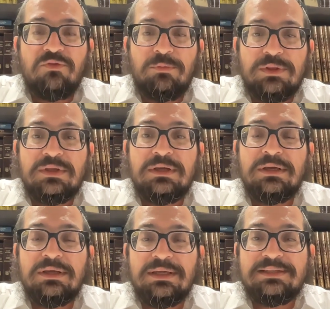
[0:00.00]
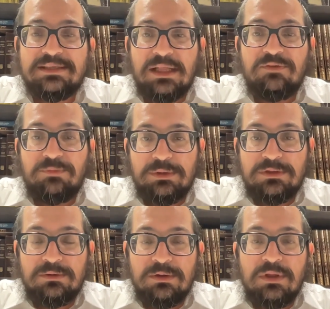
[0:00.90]
from the enslavement.
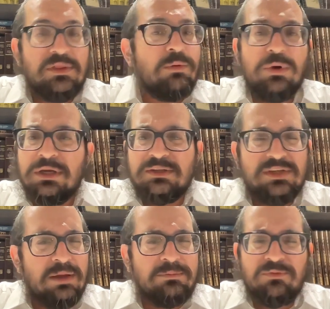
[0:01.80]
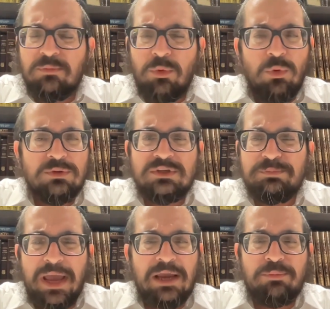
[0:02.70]
They were exempt from all this
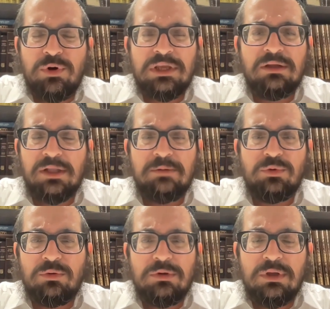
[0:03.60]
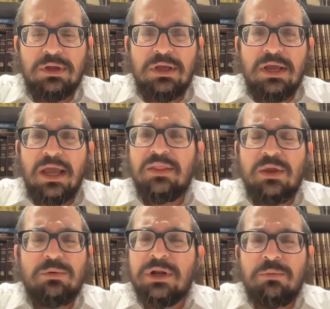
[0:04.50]
backbreaking labor, and
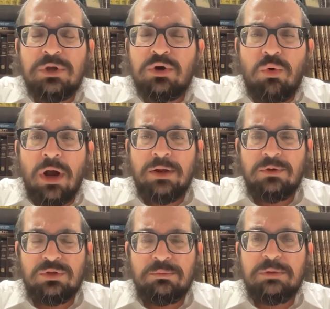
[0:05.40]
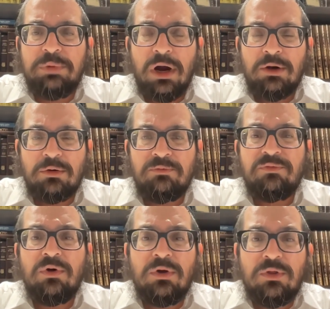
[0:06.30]
they were not required to be part
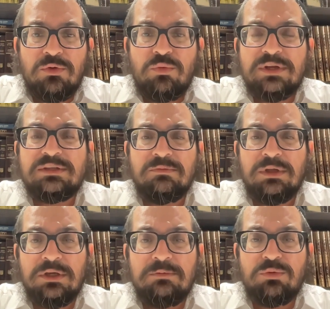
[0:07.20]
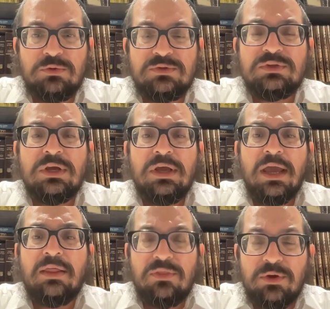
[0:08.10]
of the rest of the Hebrews
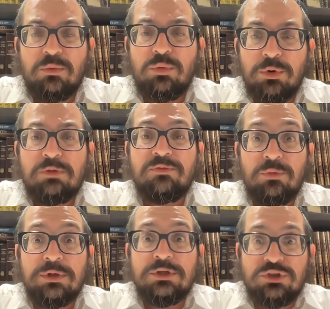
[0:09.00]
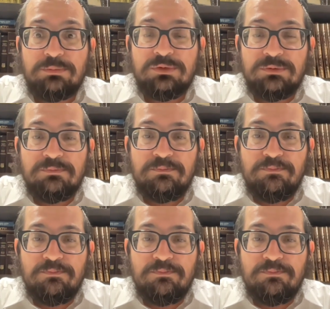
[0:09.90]
and their work for Egypt.